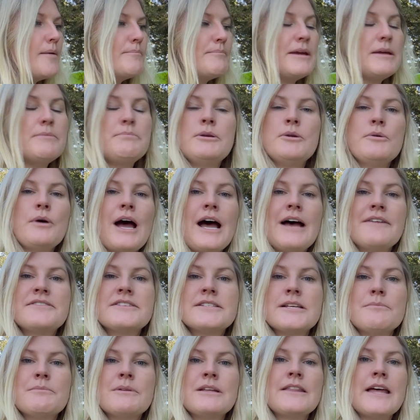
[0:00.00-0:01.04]
Maybe you have
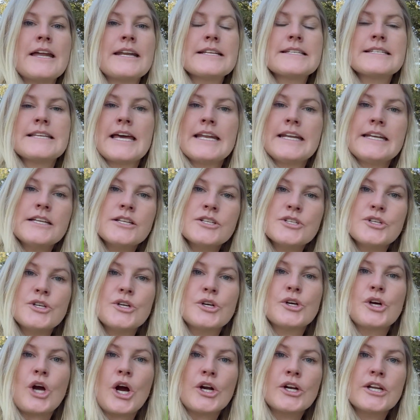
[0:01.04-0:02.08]
something that is getting into
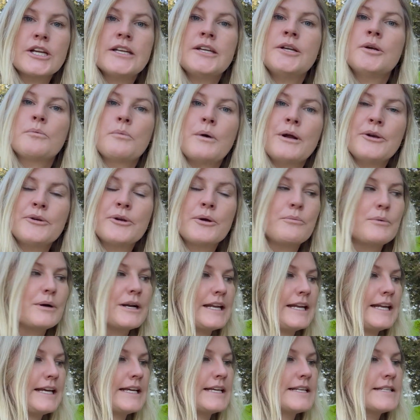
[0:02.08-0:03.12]
your garden, you're wondering what
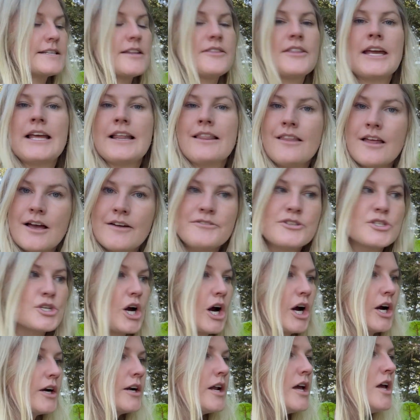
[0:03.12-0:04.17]
it is. They love
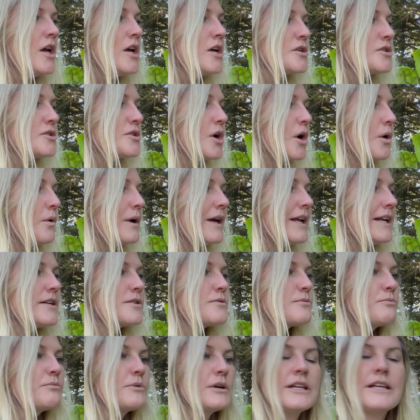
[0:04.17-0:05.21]
chard. So it
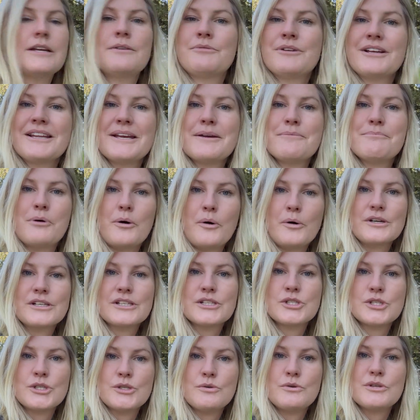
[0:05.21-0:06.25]
is really, really
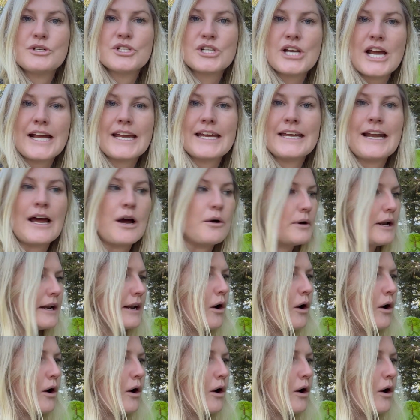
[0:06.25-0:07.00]
important to check it out.